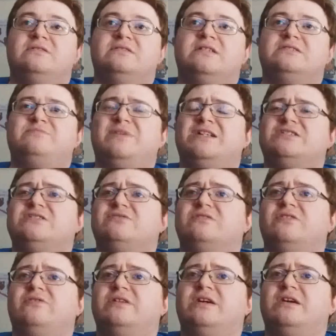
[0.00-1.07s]
This match still
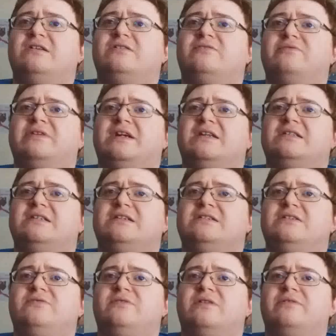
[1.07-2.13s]
going on, or we got a
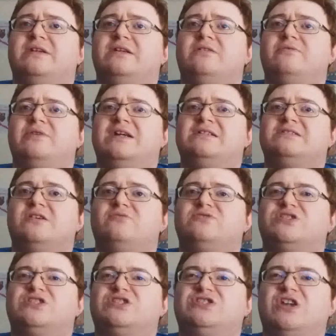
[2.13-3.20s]
DQ already? Oh, wait, no.
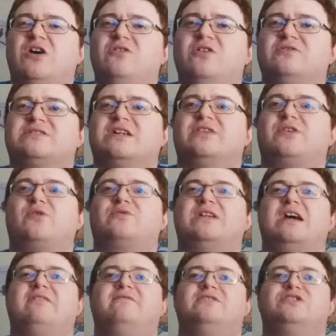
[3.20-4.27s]
Solo's going to throw
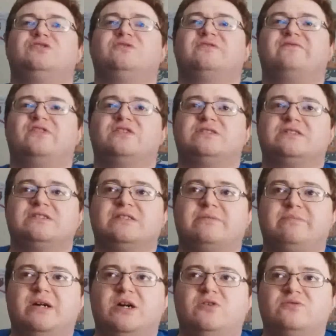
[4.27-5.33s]
Kevin's shoulder first to the
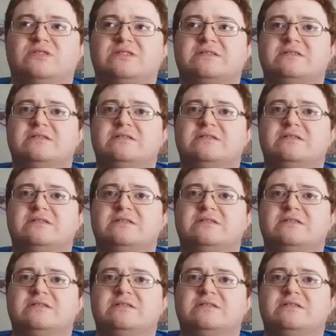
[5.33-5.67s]
post.